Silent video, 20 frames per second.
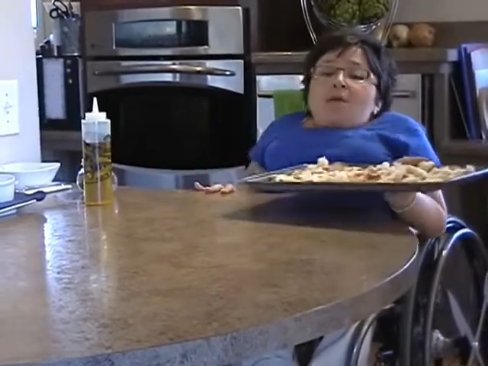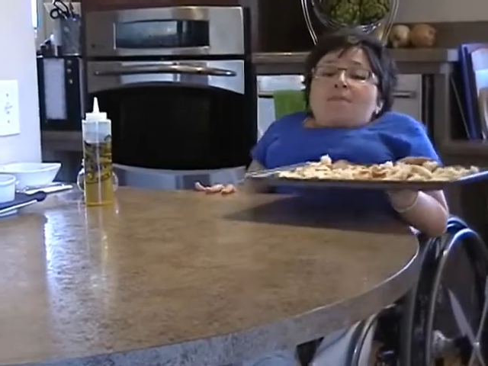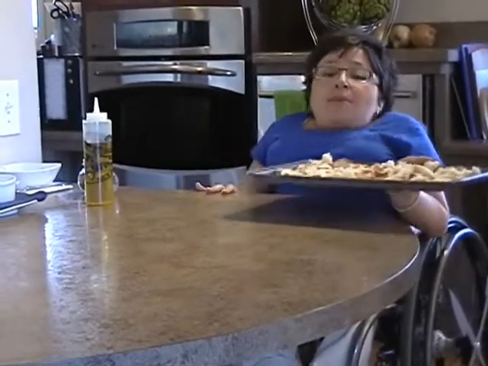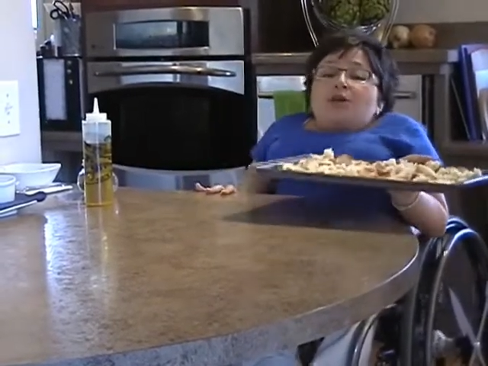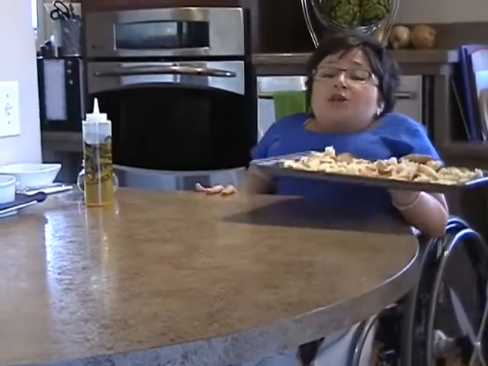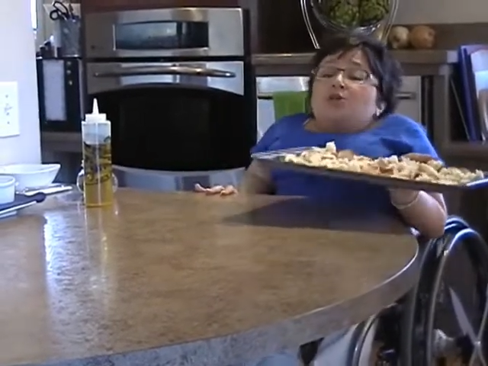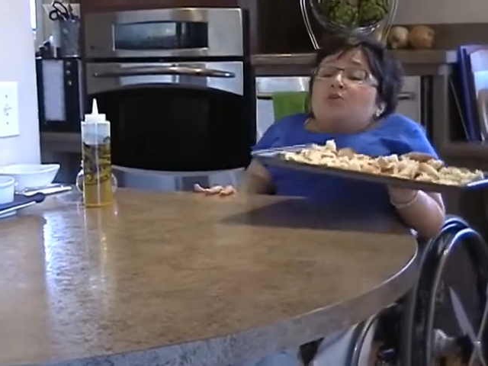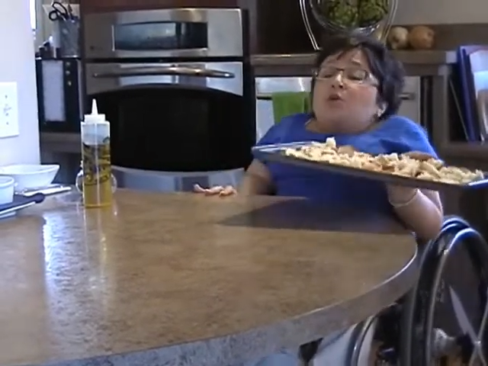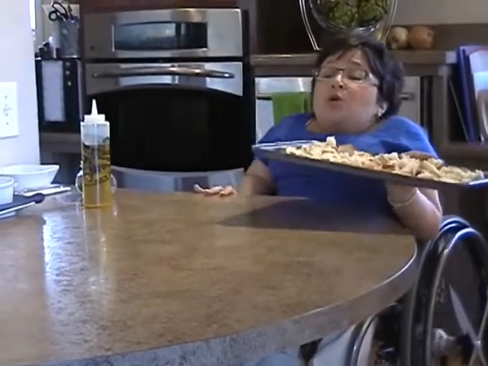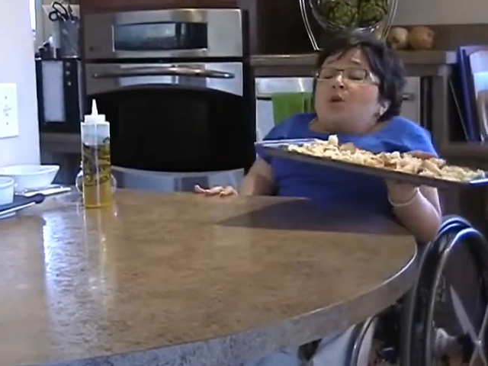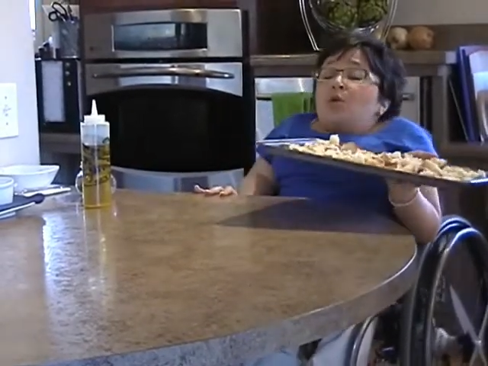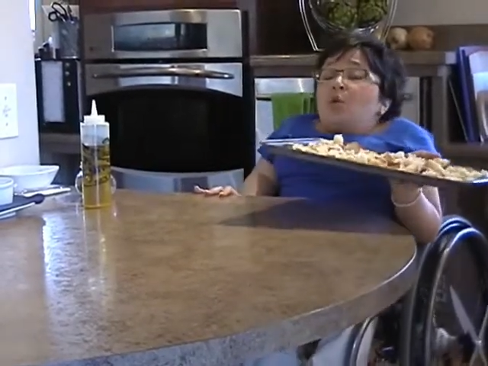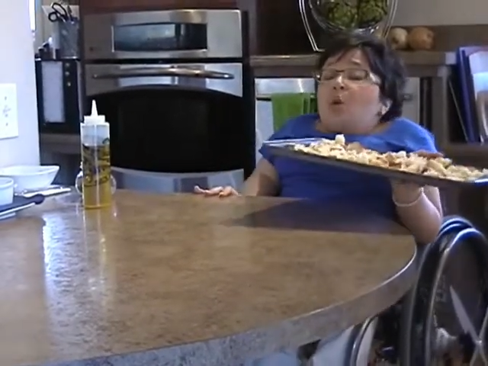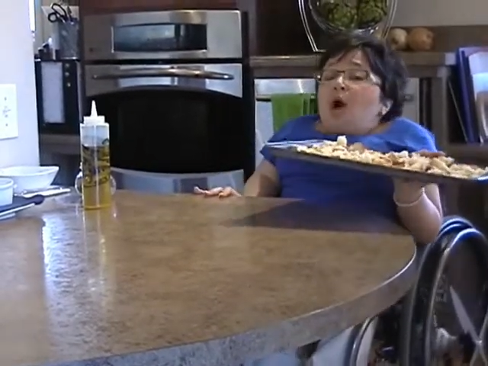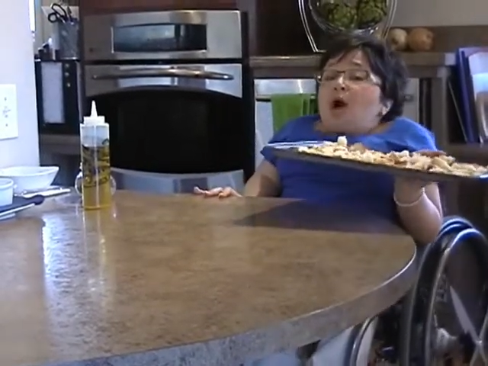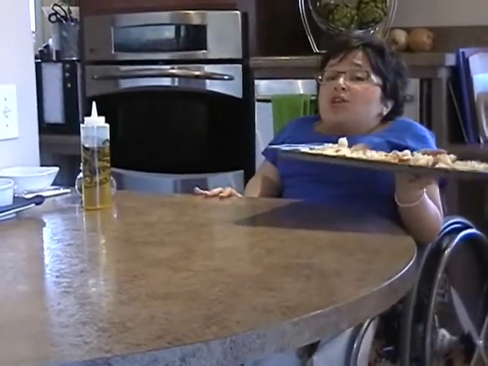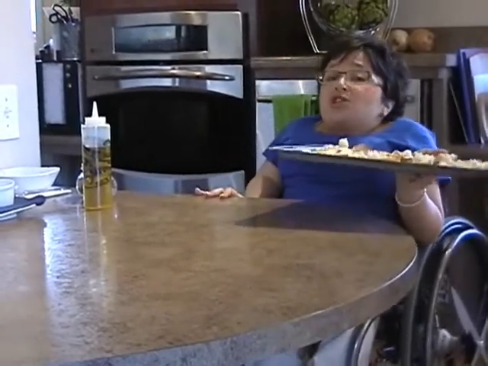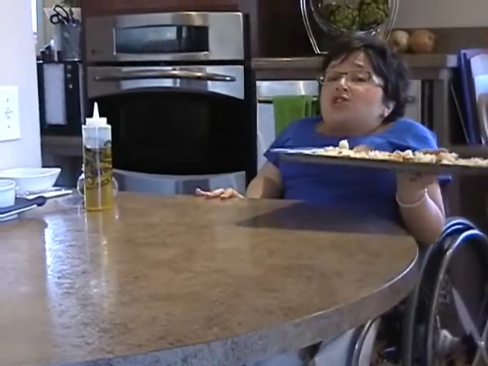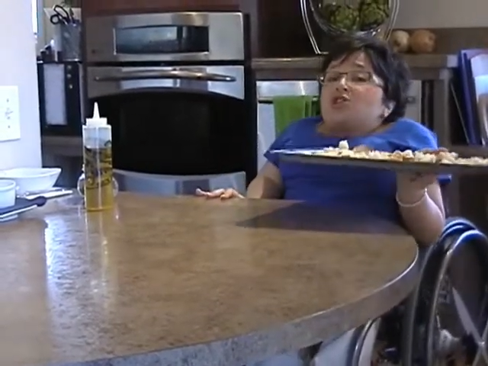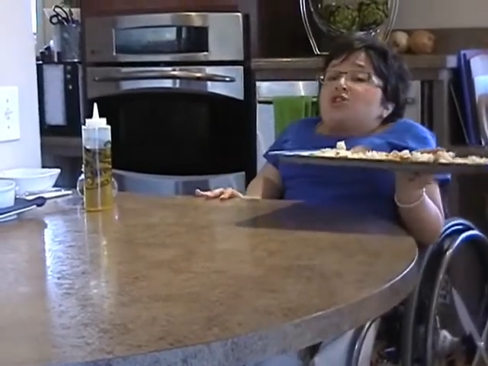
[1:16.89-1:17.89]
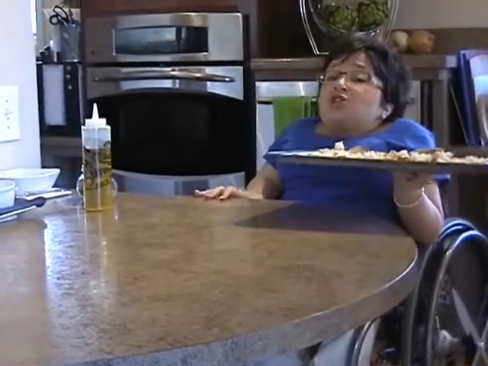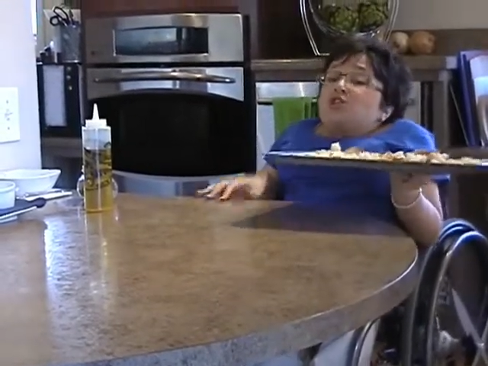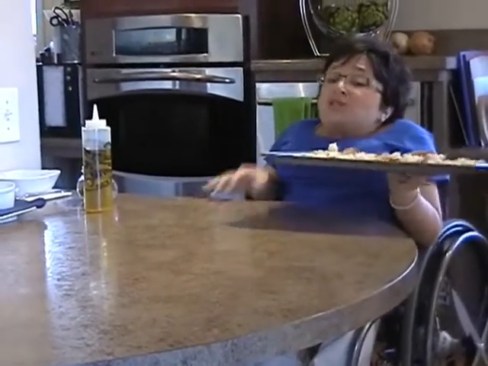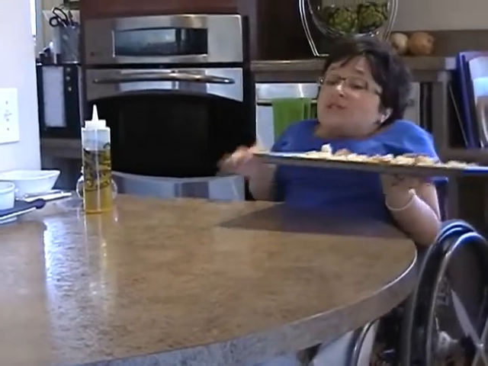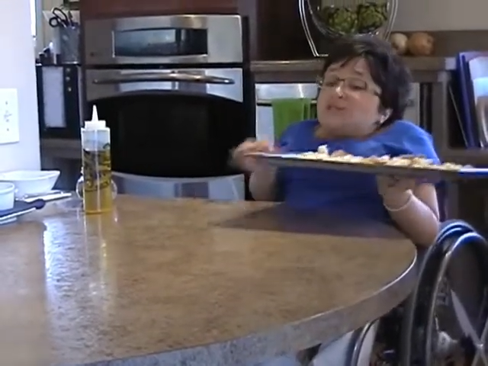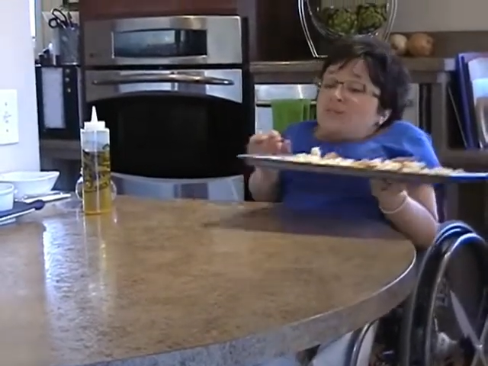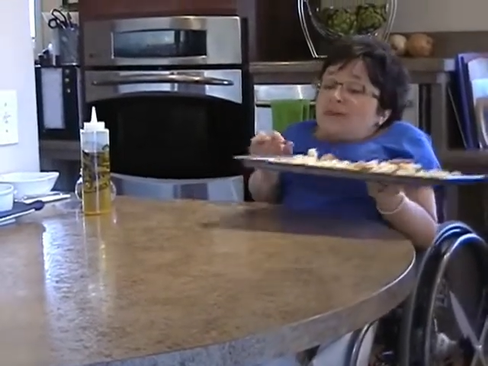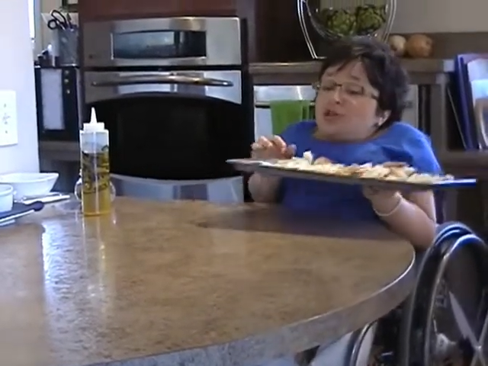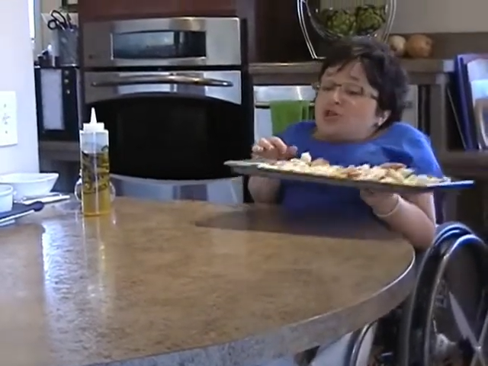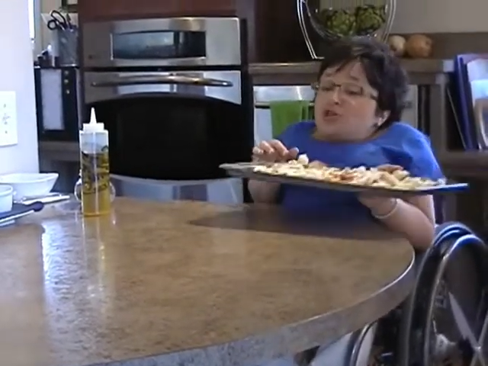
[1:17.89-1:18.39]
But you want to watch
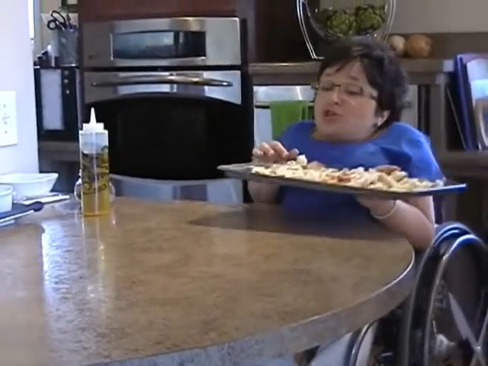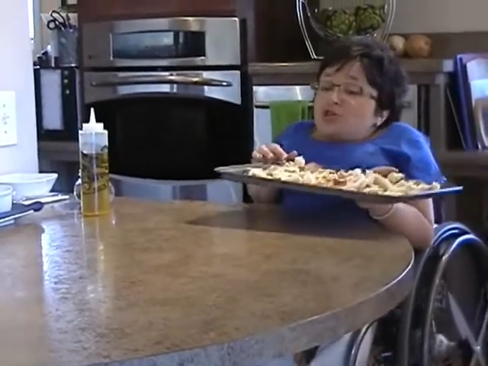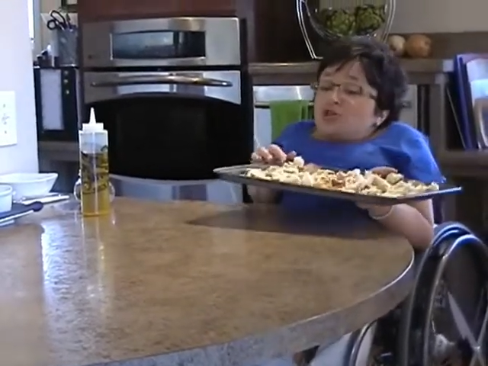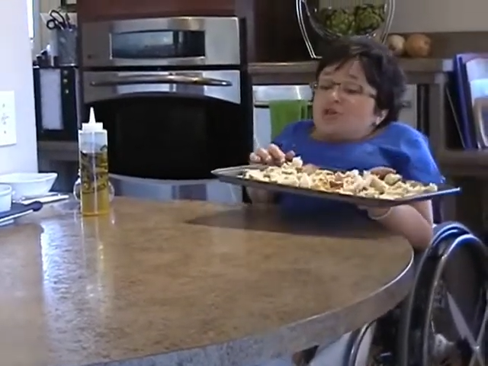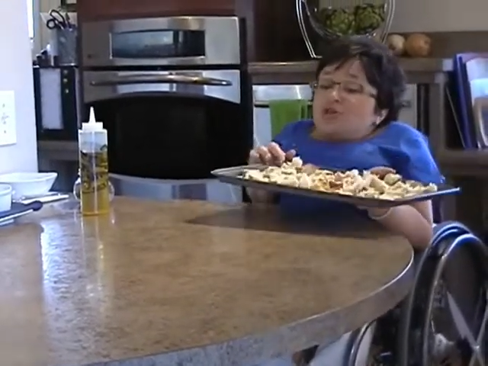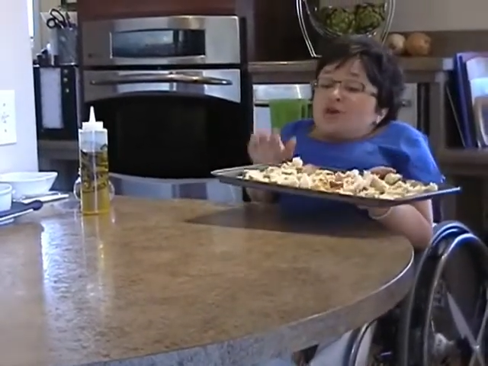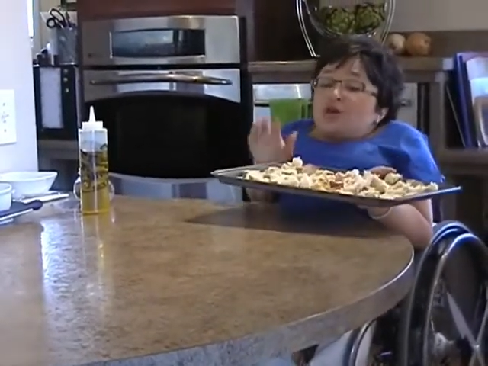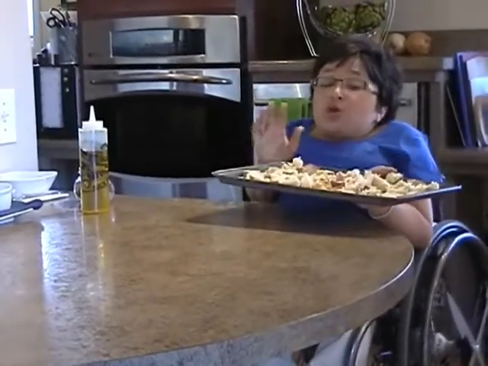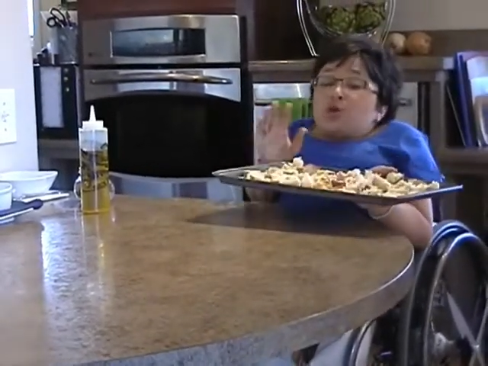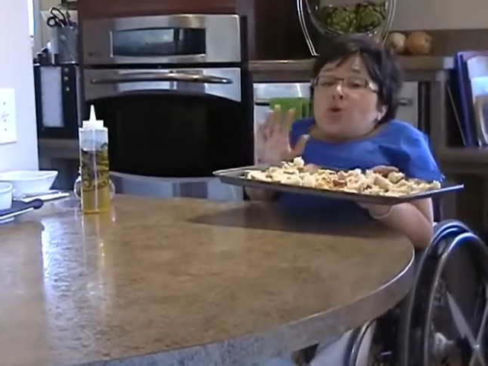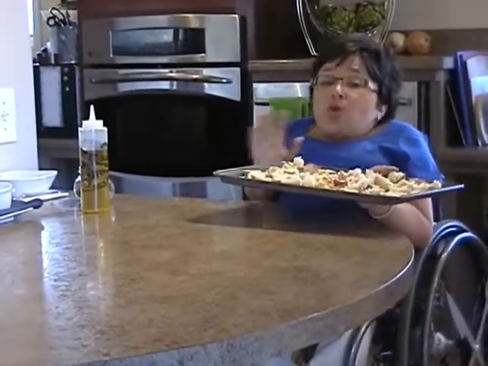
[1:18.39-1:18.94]
just to make sure that they're